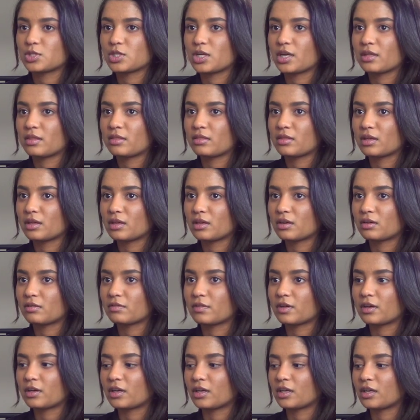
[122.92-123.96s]
which I think are
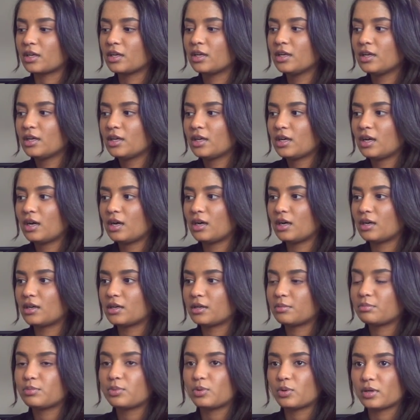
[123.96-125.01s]
very uh,
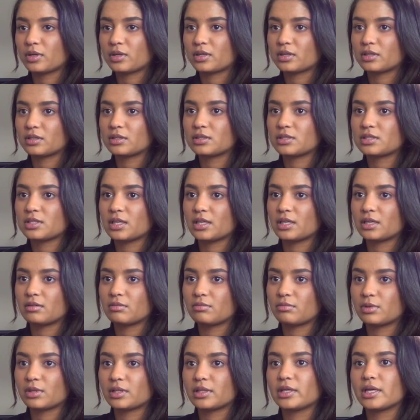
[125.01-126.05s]
important and
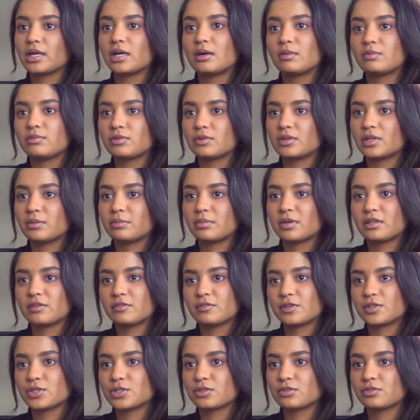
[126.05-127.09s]
really helpful and
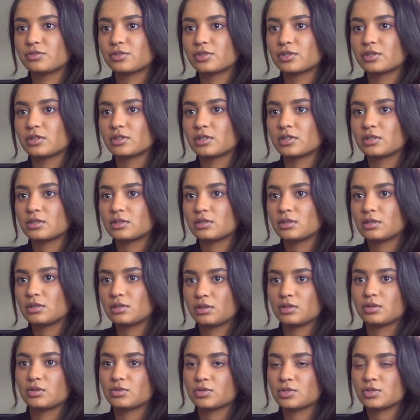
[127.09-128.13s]
beneficial for
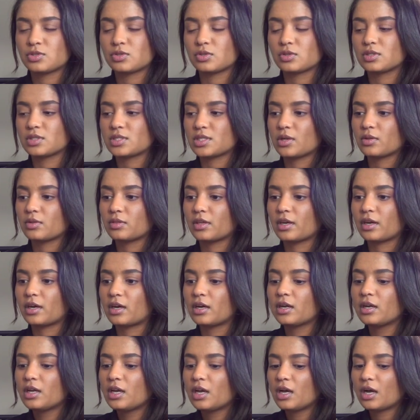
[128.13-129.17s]
you know students out
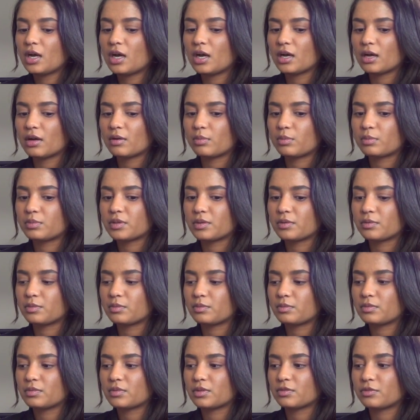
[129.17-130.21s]
there. Uh, the
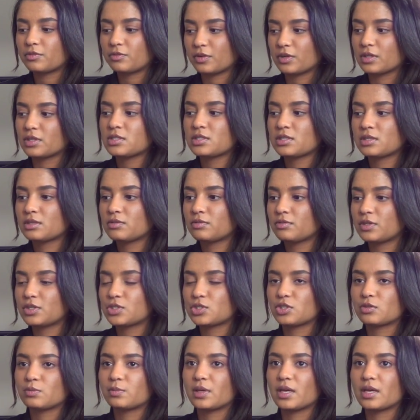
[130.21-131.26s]
the first
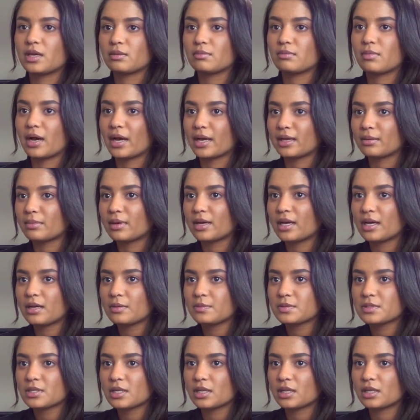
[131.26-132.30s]
feature being mind
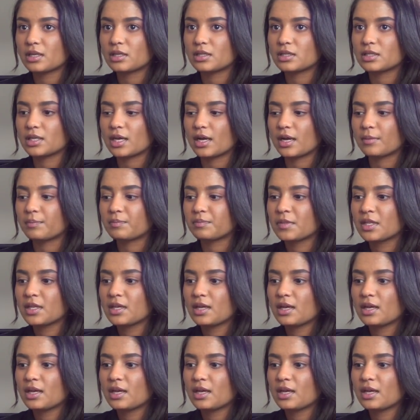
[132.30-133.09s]
maps, and um,